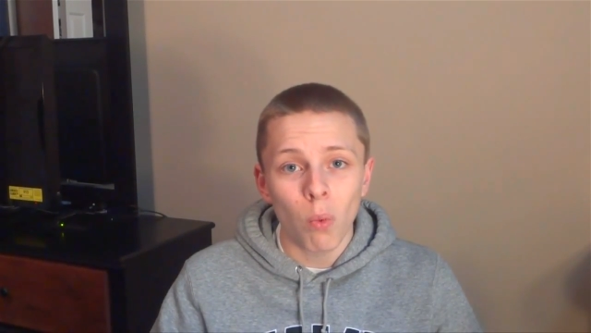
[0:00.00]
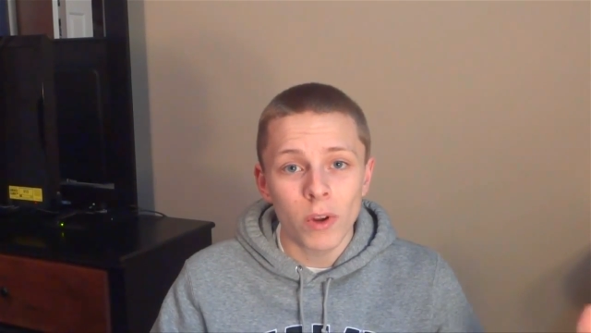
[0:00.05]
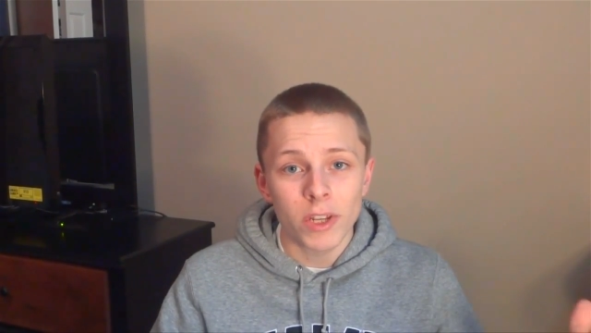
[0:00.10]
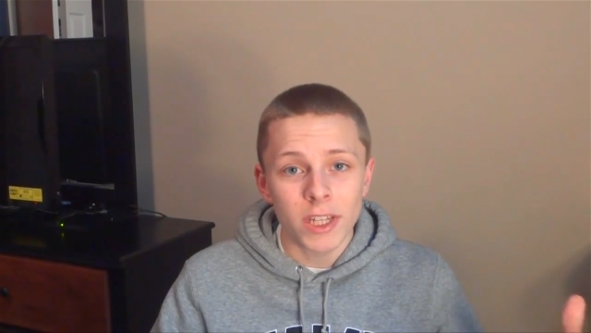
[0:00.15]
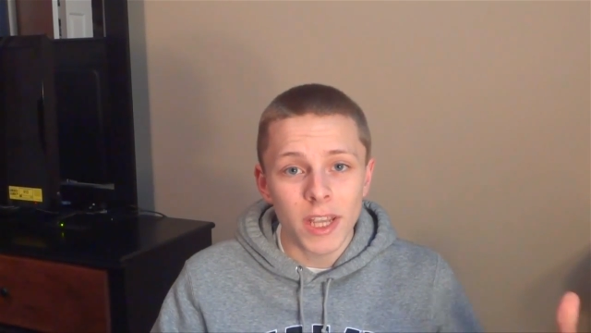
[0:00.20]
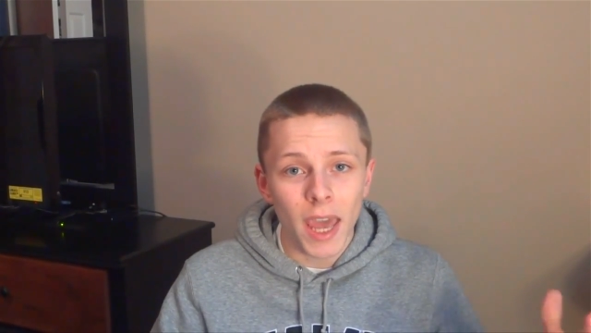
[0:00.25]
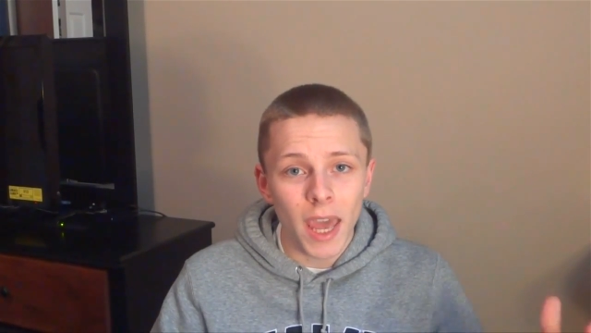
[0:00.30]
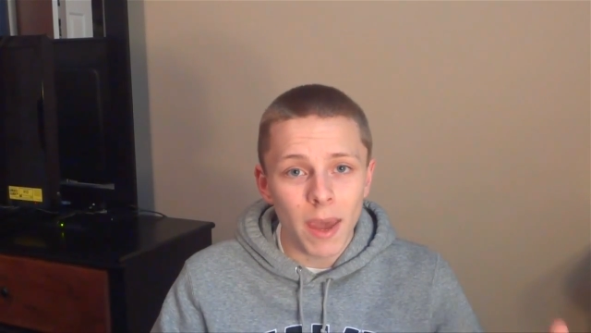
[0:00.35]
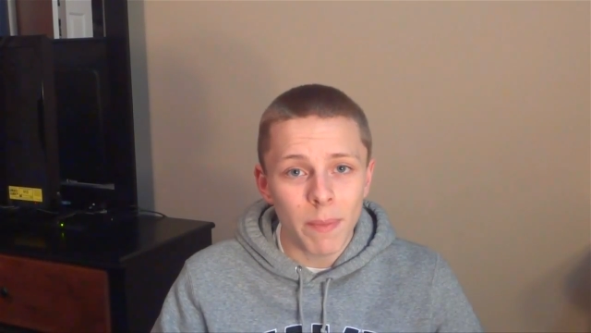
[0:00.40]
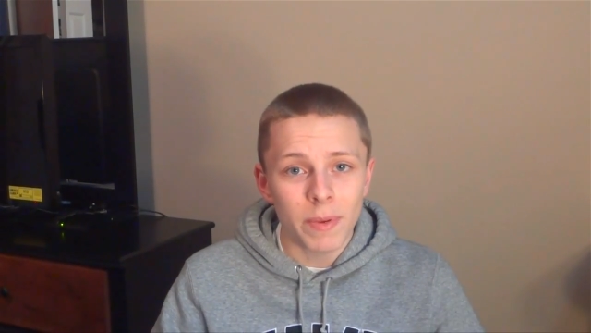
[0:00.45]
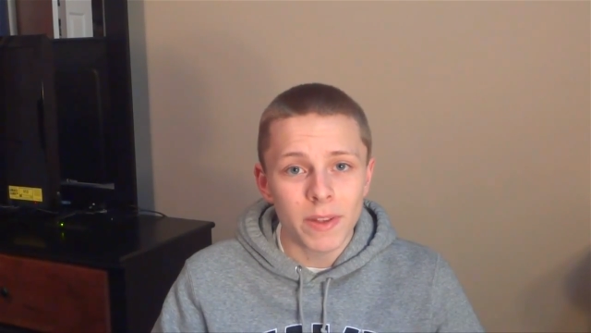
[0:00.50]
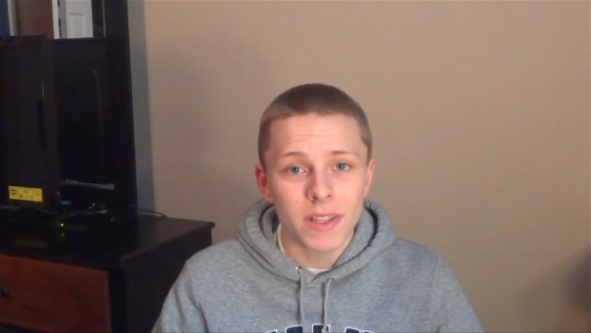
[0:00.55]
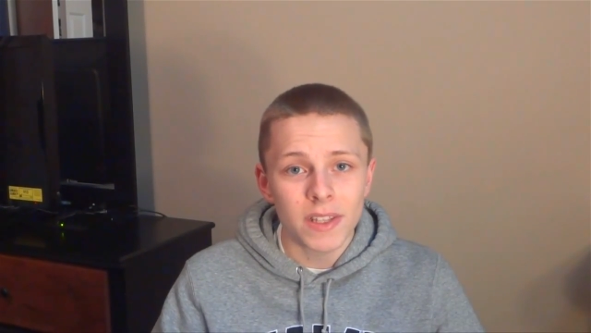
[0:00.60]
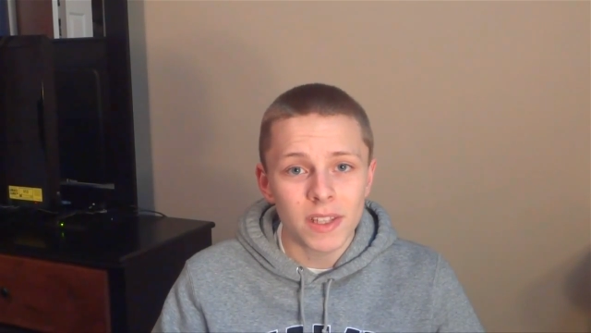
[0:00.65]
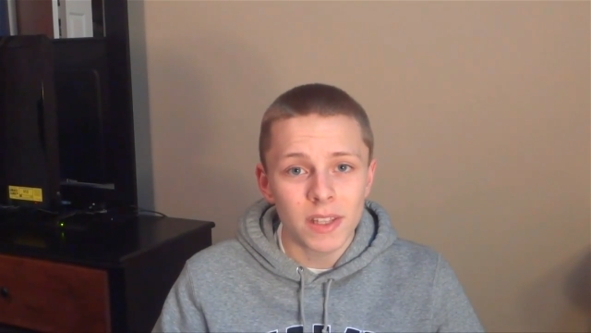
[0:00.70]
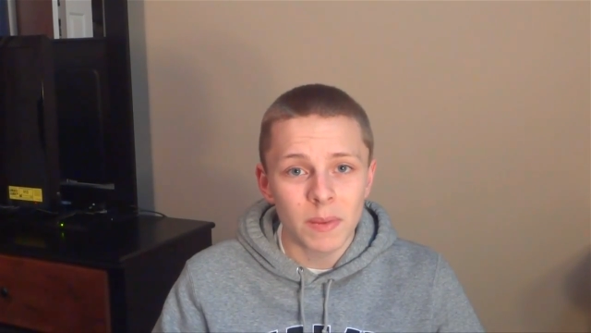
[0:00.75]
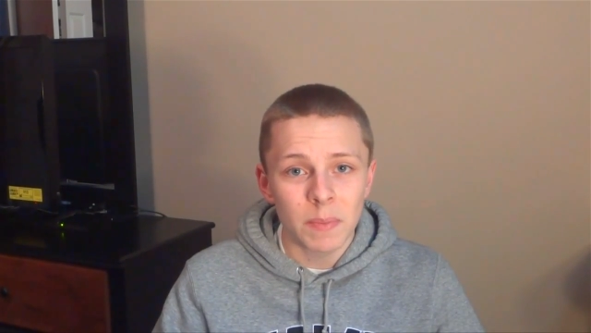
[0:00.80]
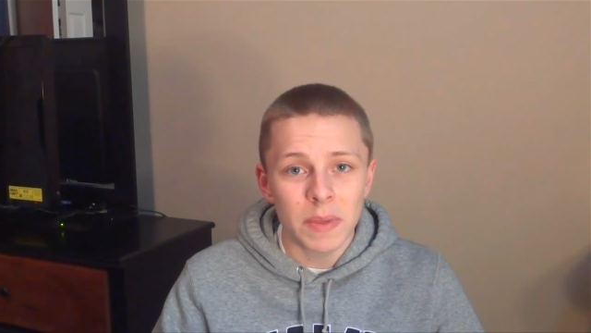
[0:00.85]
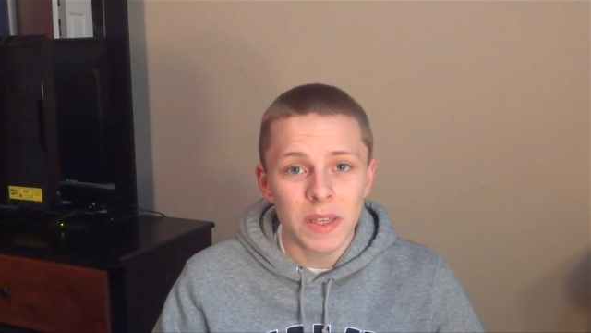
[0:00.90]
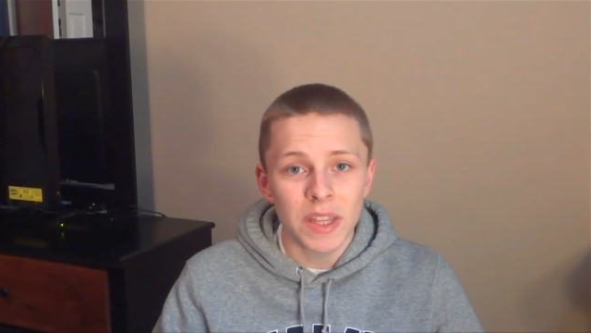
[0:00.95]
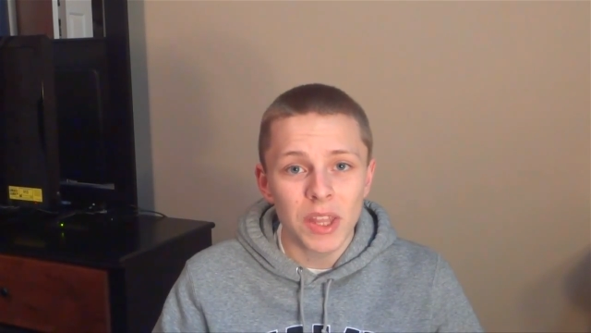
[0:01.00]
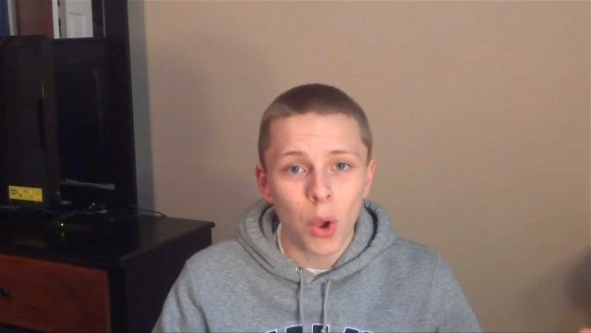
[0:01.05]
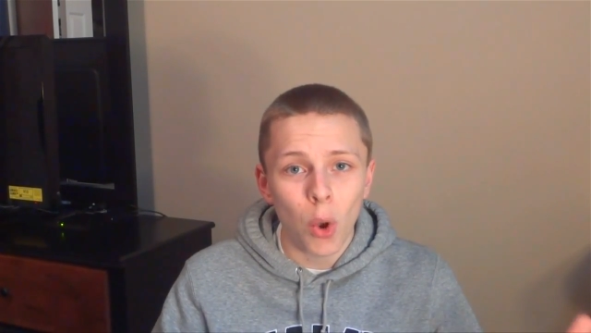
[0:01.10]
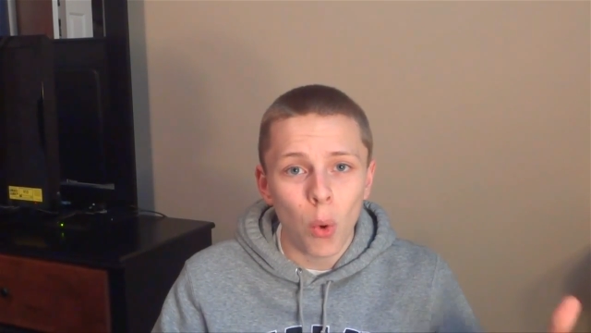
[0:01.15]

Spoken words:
which happens to be the